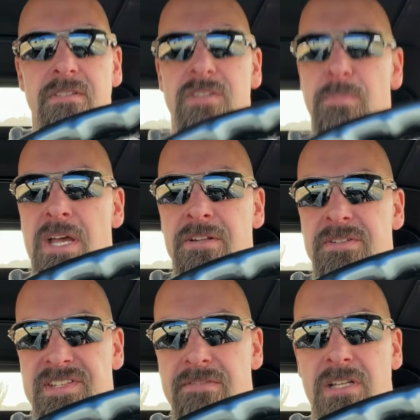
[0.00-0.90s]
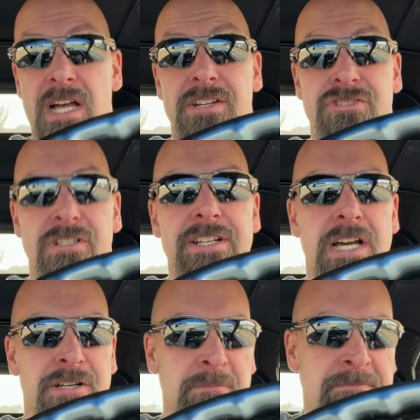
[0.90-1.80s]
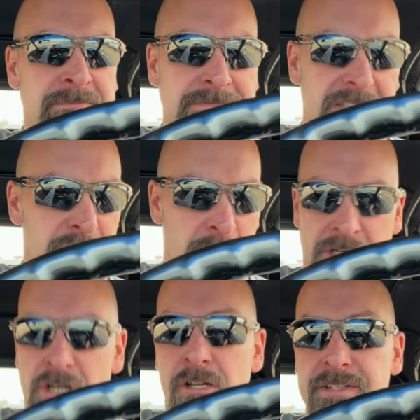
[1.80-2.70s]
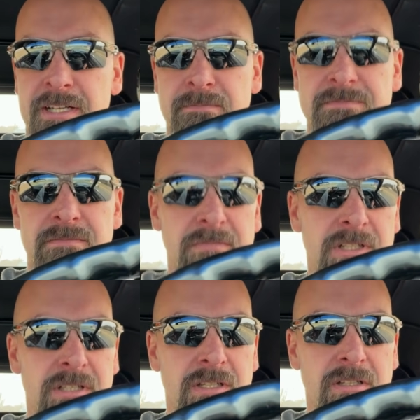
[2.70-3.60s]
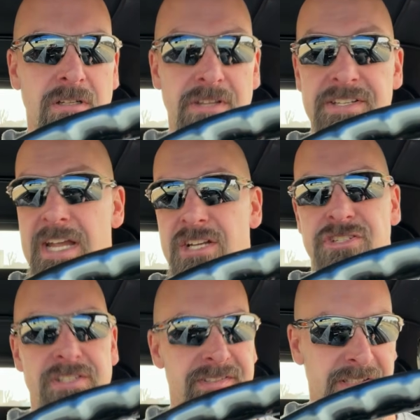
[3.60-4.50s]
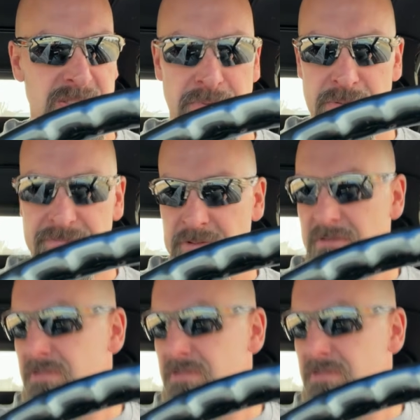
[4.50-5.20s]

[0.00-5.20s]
The pedals have a lot of tread on them, if you want to call it that. The dash in this thing is beautiful.